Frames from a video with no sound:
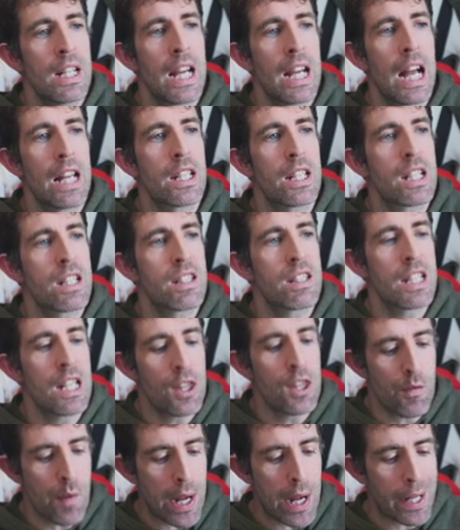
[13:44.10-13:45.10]
and you can see the
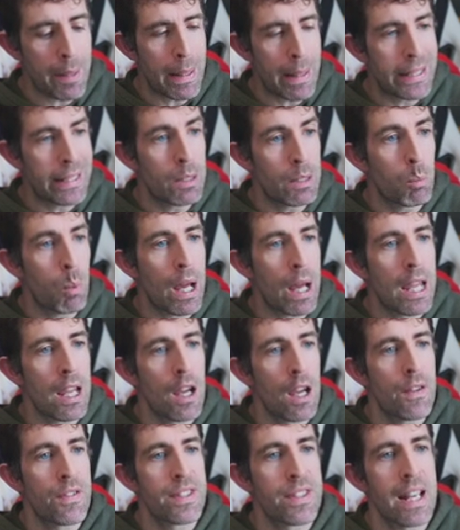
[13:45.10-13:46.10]
recommended way of
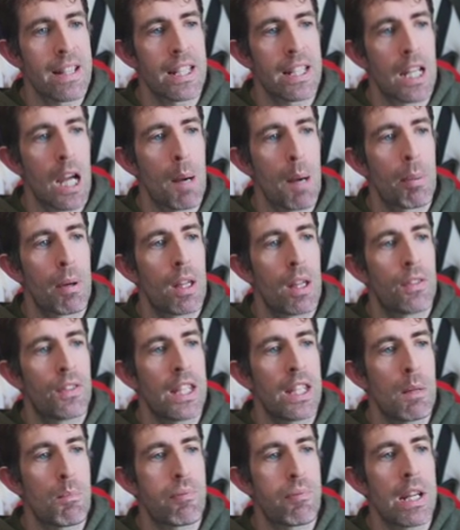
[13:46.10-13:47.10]
setting up the
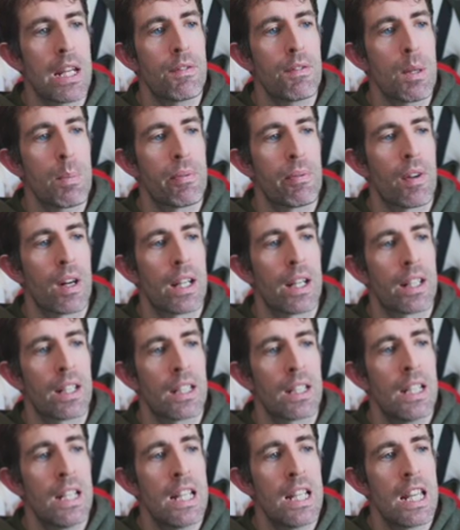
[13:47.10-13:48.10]
preview provider
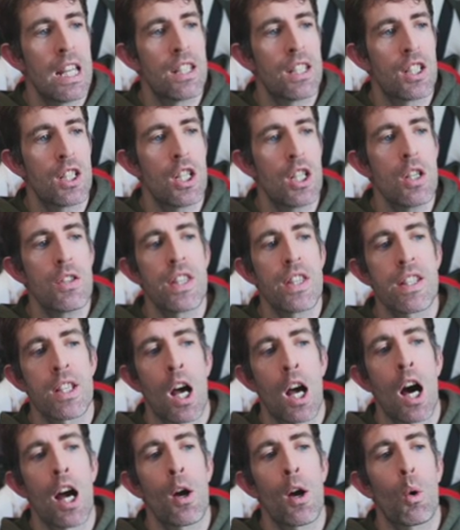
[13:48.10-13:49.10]
is to use this
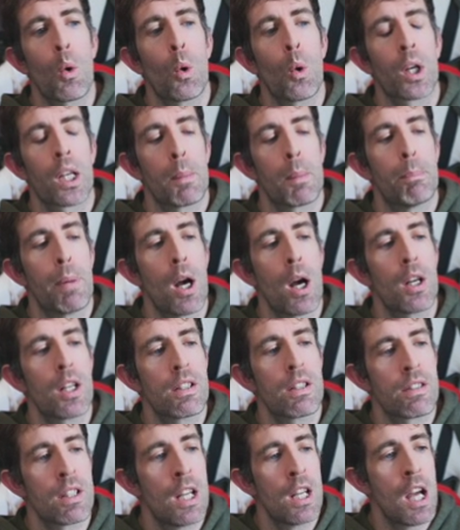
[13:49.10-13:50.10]
higher order component.
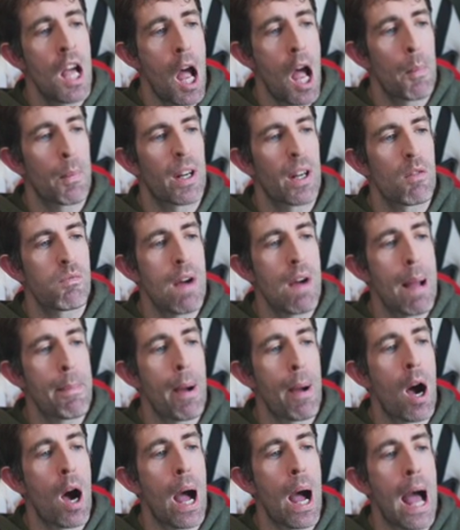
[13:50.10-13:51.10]
I'm going to wrap
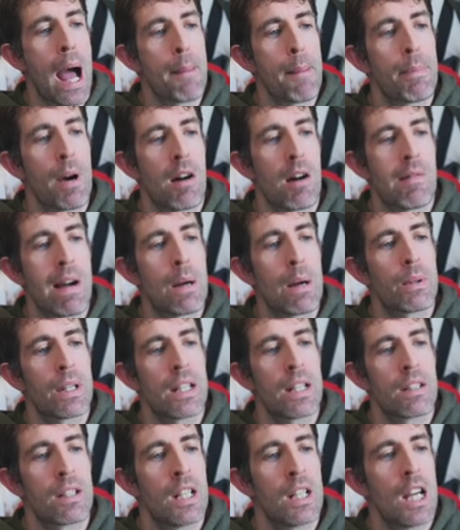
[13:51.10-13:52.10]
our app around
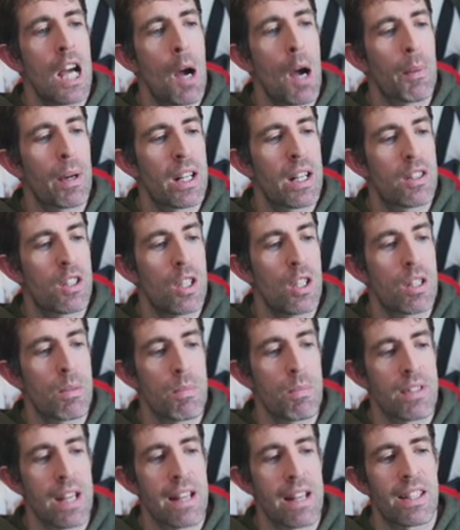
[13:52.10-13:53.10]
it, and we're going to do some
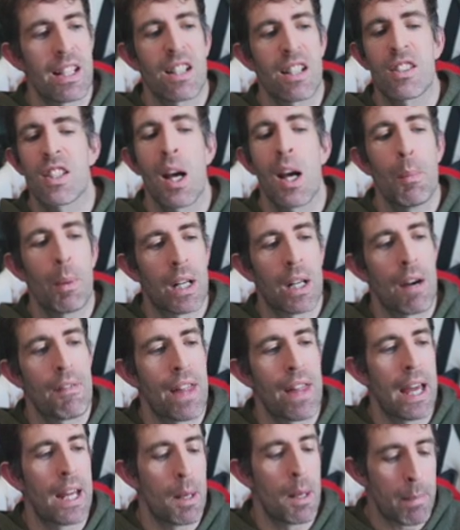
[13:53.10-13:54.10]
settings, and we'll cover that
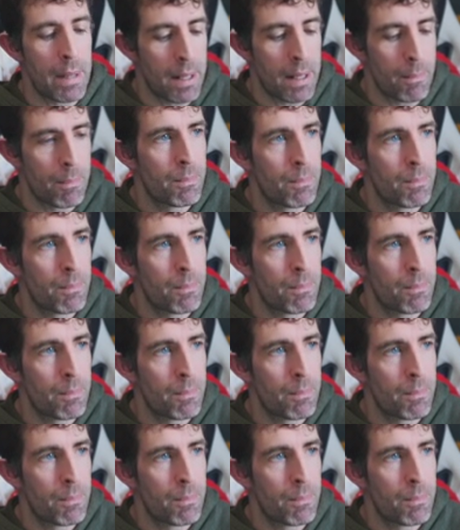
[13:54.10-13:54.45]
in a minute.